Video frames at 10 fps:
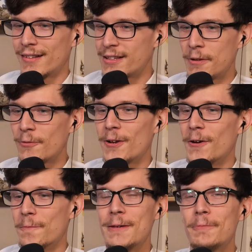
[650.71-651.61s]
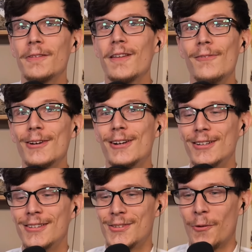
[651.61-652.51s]
let's be real, people love a
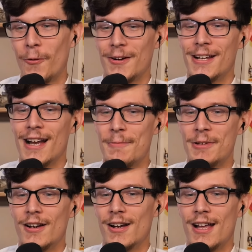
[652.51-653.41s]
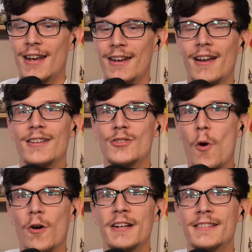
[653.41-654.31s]
good story. I mean, and a nice
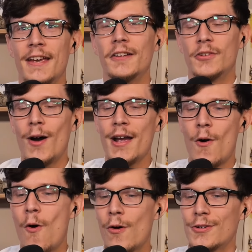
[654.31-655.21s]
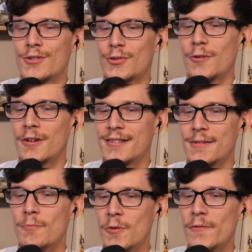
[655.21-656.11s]
gory tale. It's why horror stories
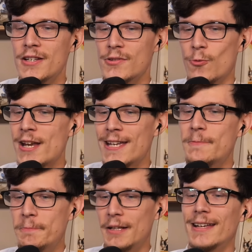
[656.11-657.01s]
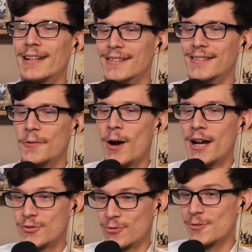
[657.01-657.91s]
and movies rake in billions, and
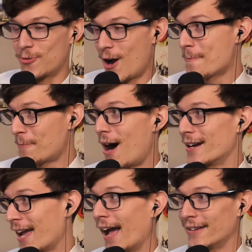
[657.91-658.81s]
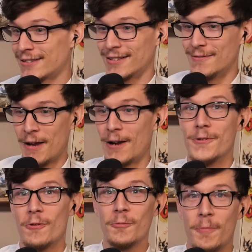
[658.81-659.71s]
why true crime podcasts and
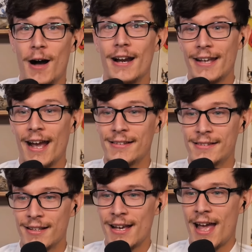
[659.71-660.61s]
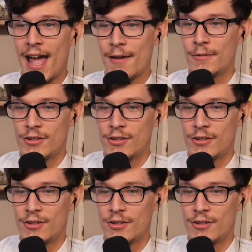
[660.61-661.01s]
paranormal podcasts have